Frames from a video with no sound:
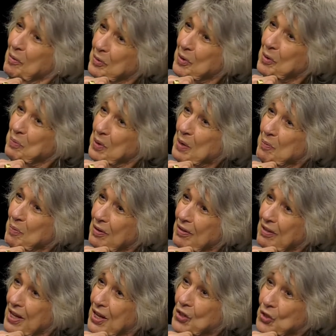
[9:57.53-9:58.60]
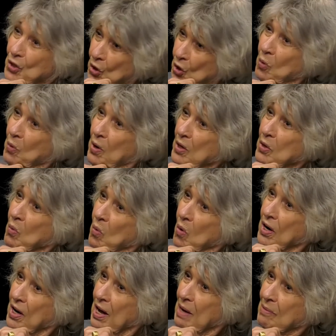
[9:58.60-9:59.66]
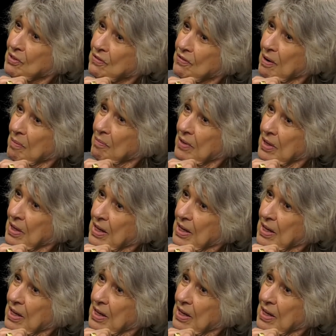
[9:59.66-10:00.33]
to people. Do you know where the water comes from?